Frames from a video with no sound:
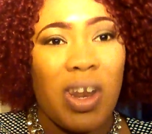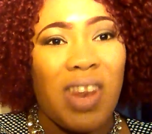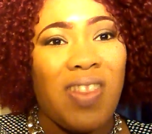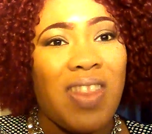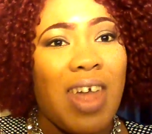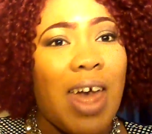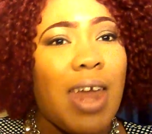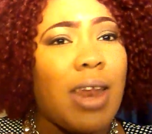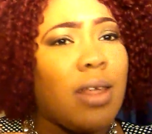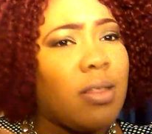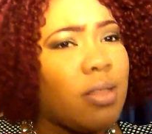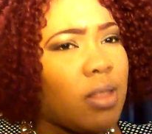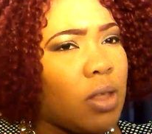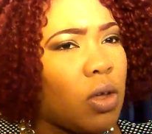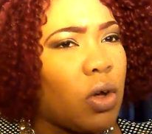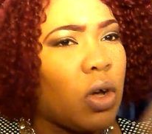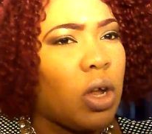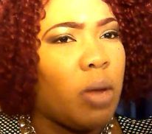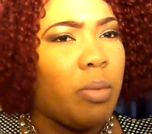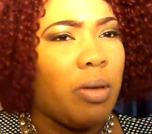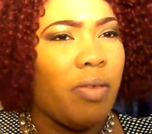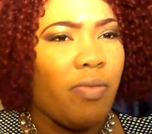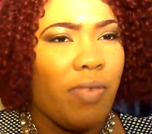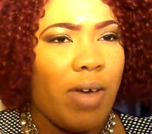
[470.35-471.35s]
And that is still
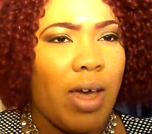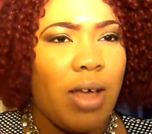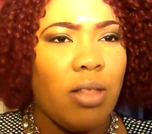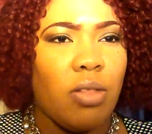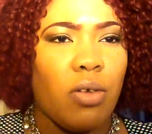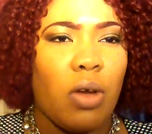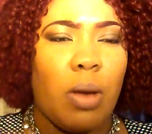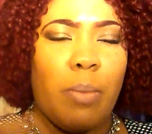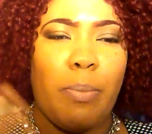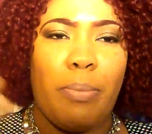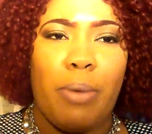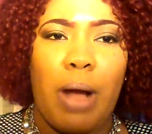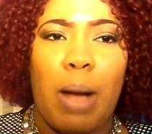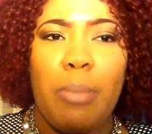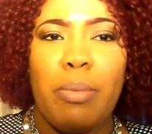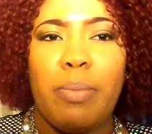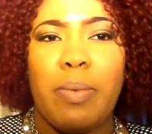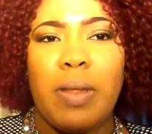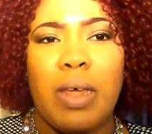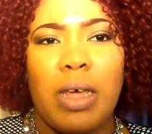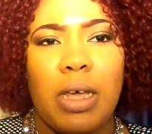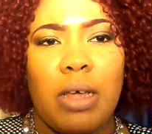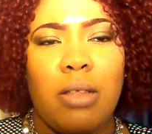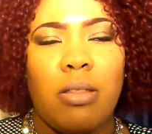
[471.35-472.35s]
going to be faster and
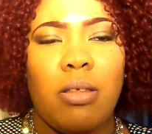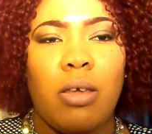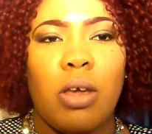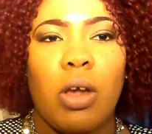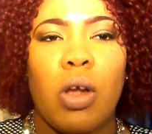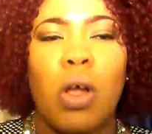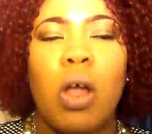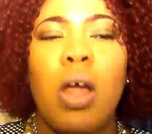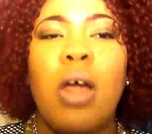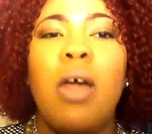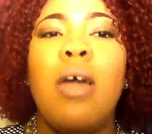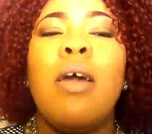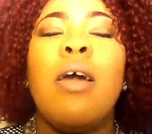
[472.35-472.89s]
probably easier